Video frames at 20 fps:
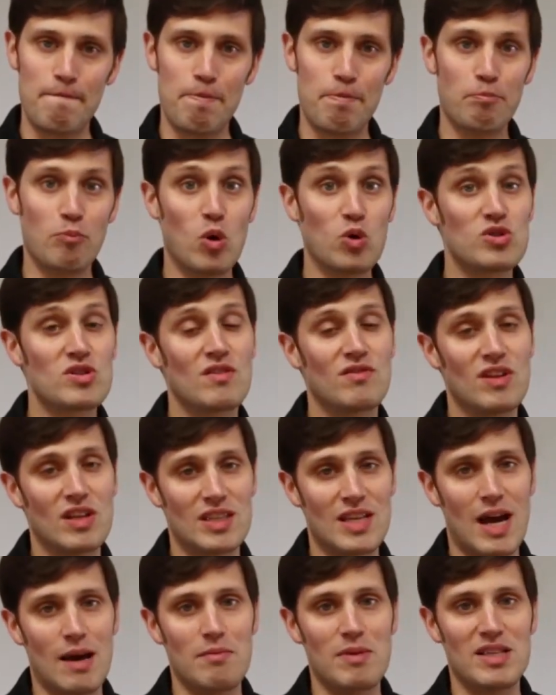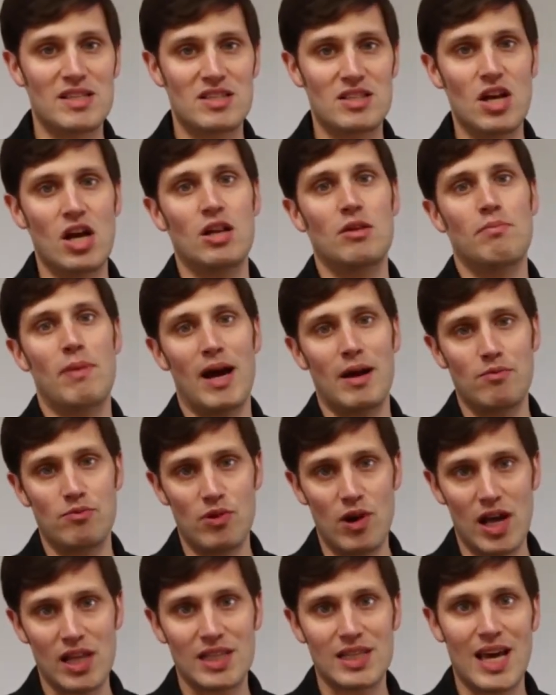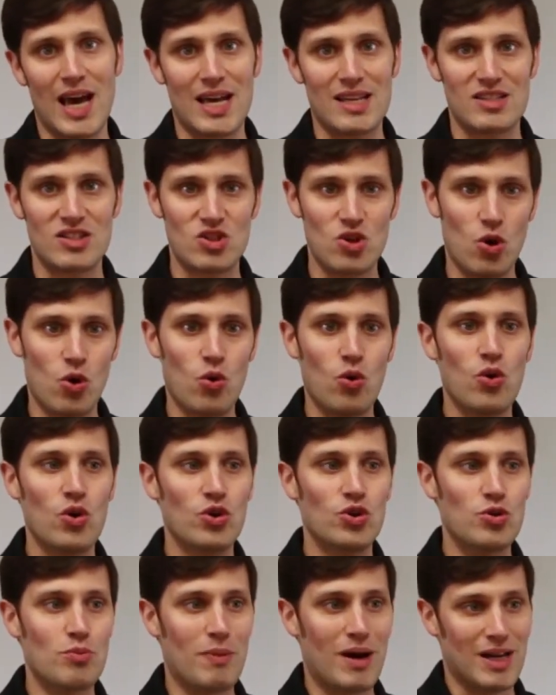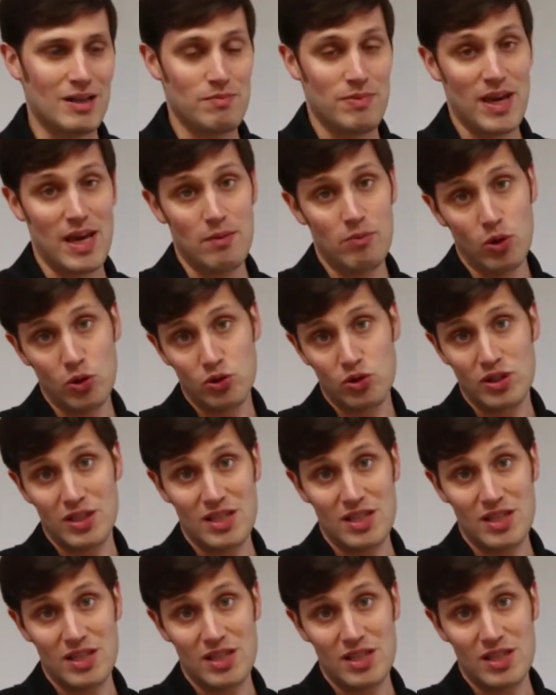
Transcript: most of the time it's done by broadcast. So you might be able to